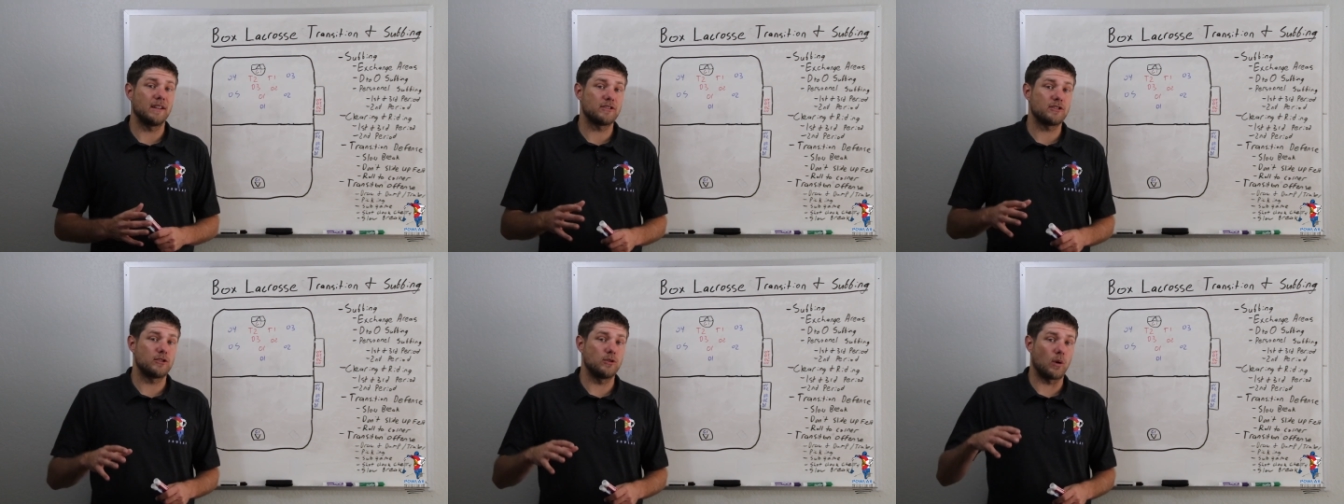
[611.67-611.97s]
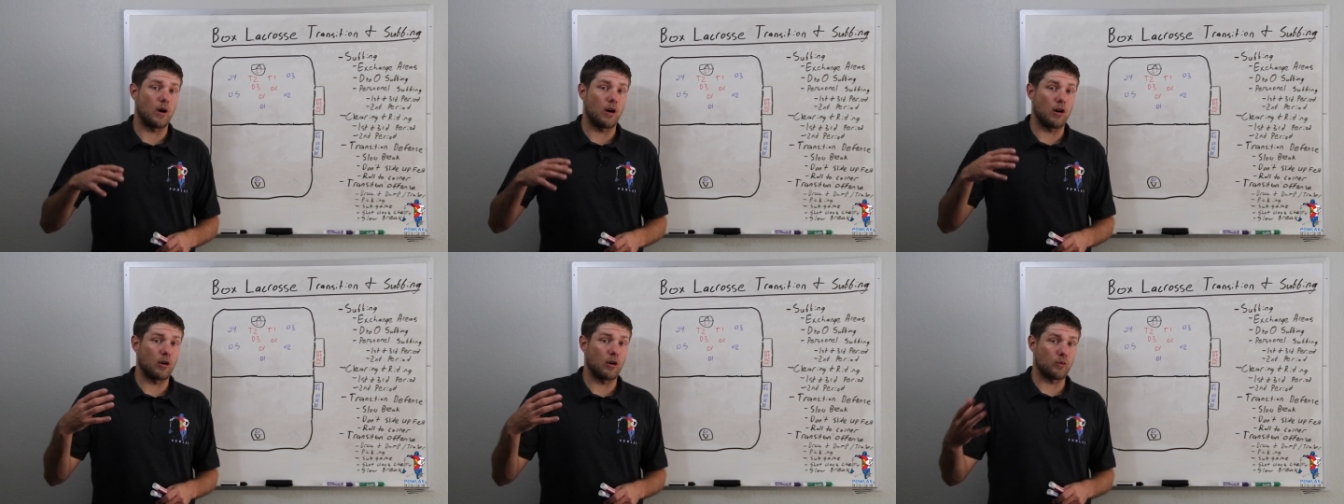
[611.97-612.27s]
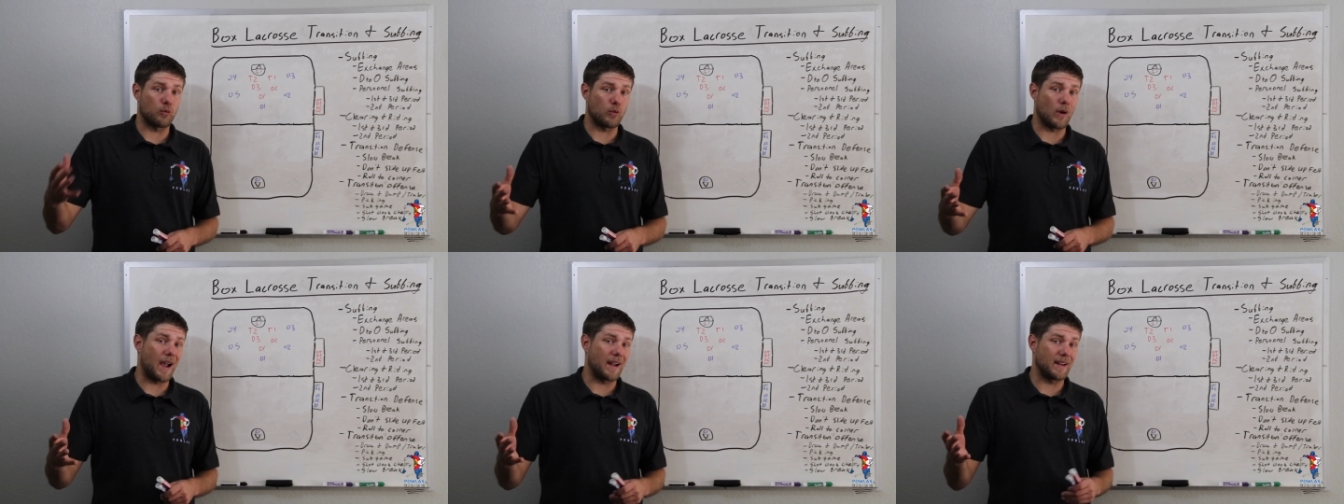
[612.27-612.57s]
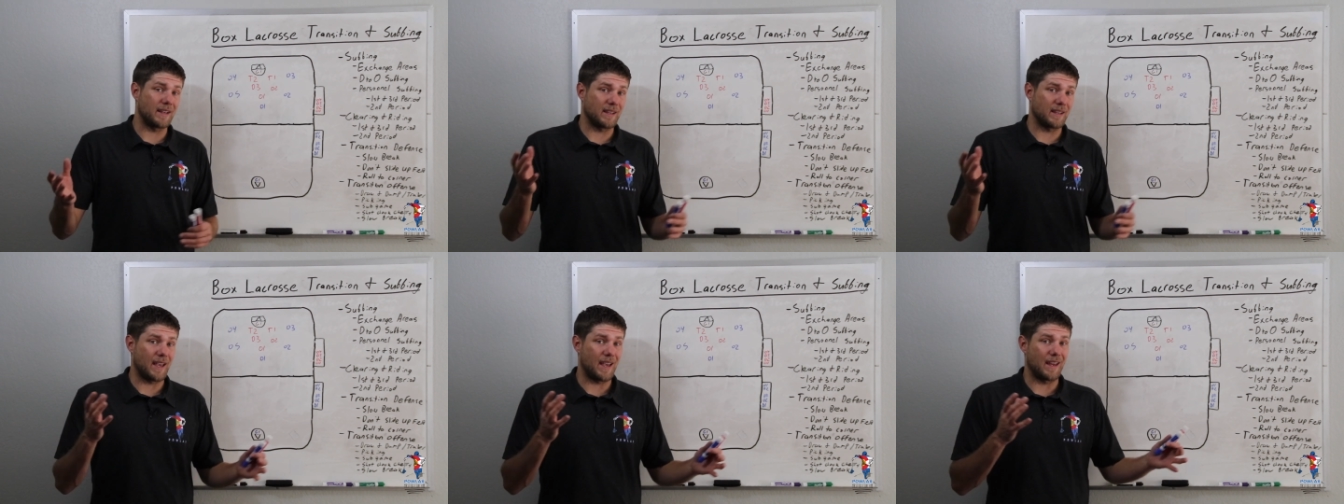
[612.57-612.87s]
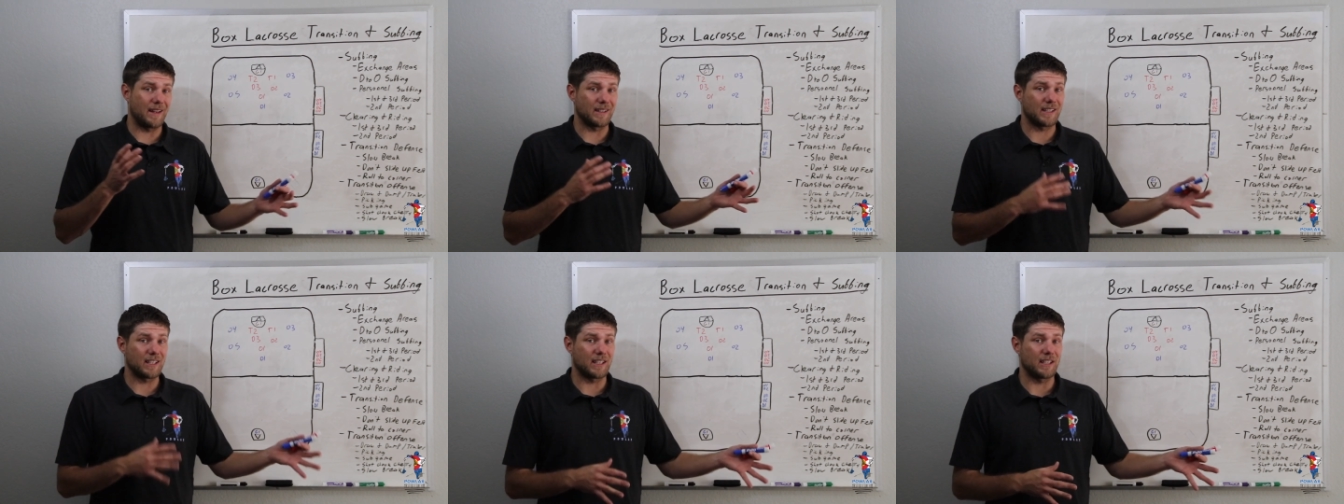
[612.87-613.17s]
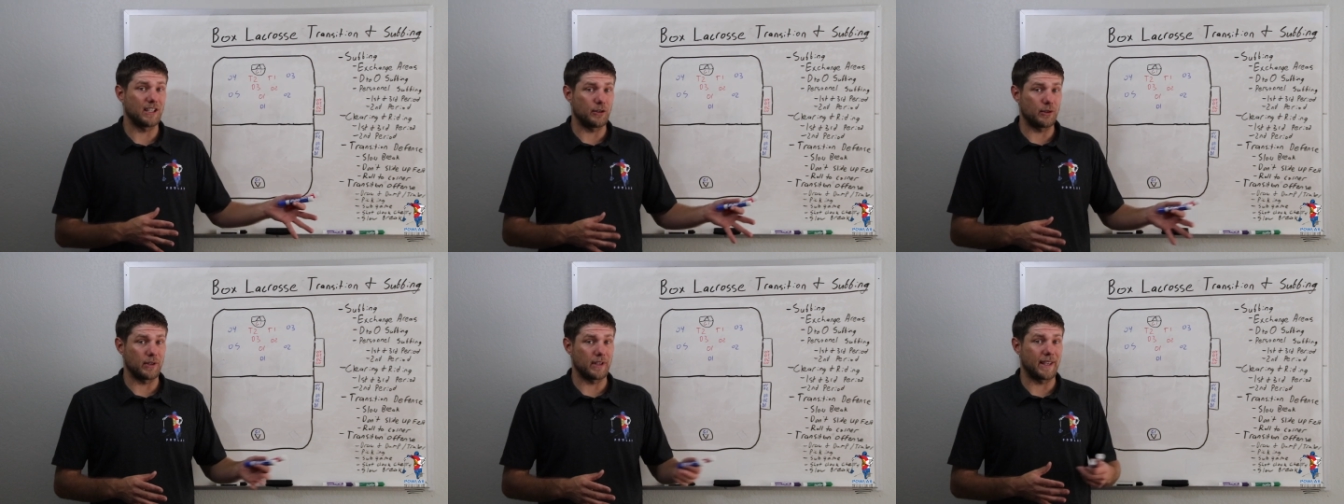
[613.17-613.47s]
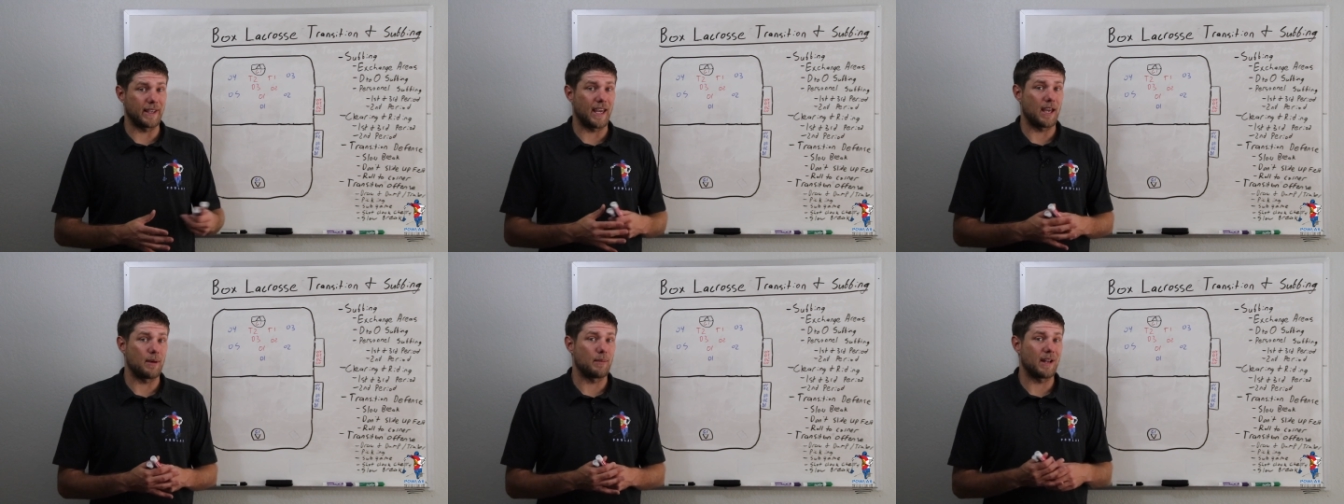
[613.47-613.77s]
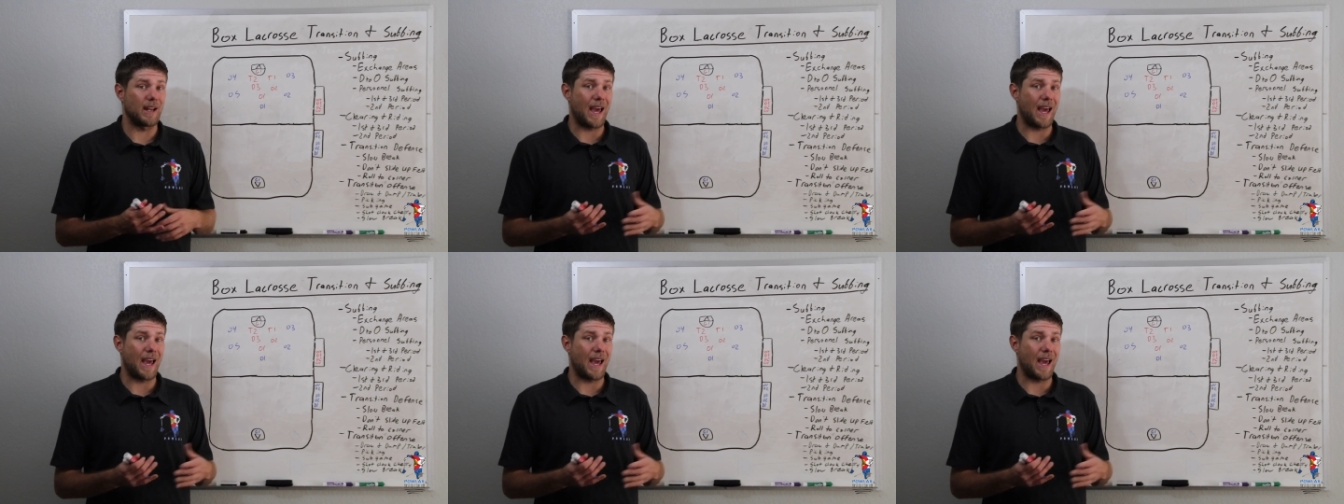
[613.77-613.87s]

into our riding and clearing game.